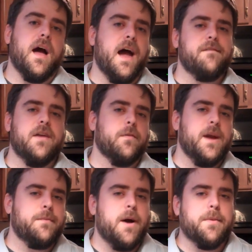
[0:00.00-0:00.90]
I've never
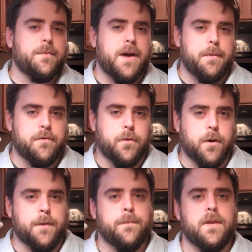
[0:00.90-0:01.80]
made pumpkin pie
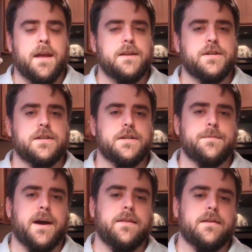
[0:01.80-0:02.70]
before, and judging
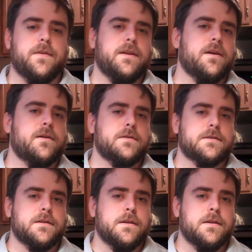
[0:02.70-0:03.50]
by these videos,